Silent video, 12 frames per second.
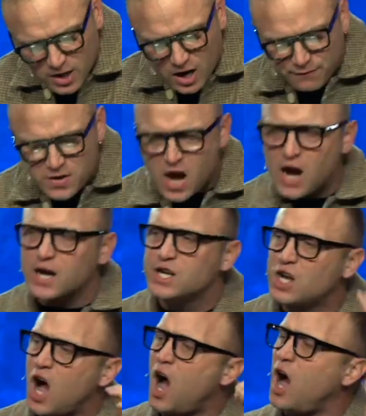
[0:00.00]
enough. Now,
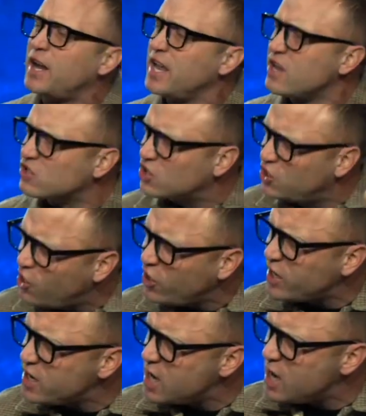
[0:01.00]
God is
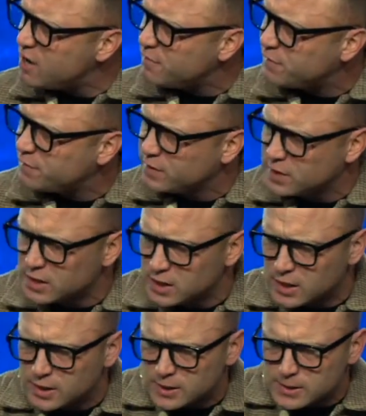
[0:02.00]
good enough.
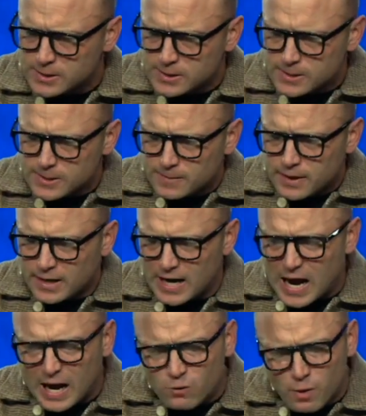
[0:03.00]
And
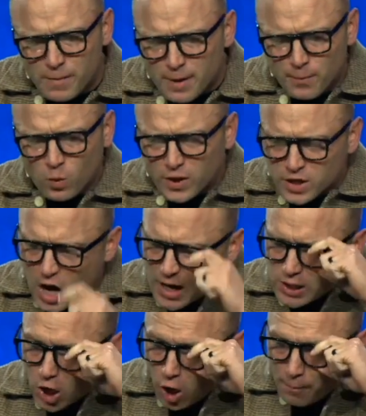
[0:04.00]
I remember when
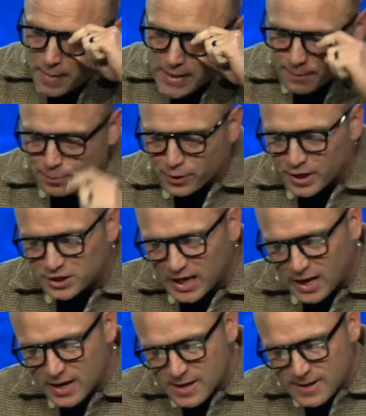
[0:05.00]
God called me to preach,
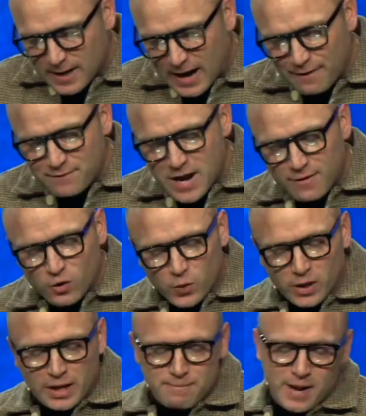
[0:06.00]
I've never
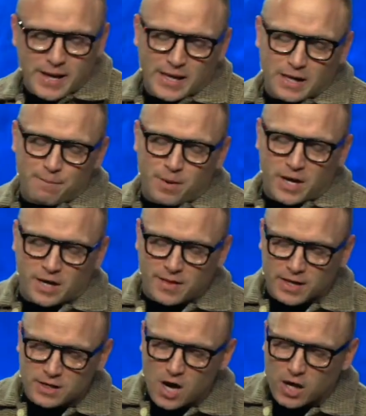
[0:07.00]
really met anybody
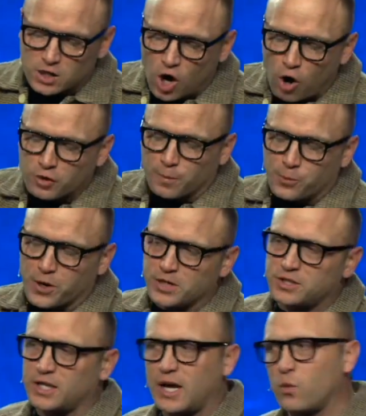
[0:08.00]
that God called to
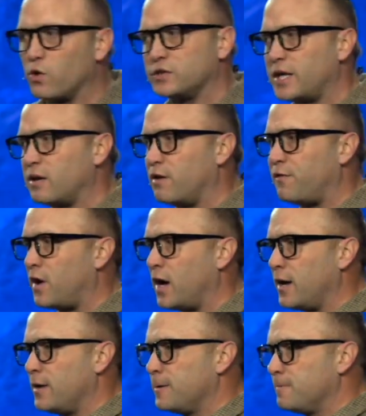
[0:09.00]
preach that they weren't
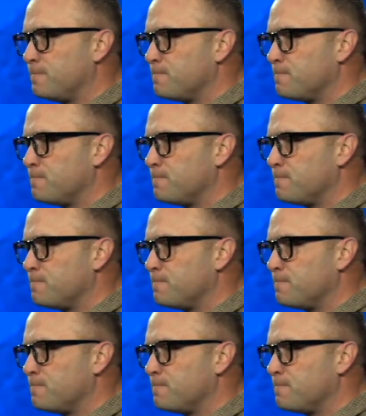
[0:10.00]
terrified.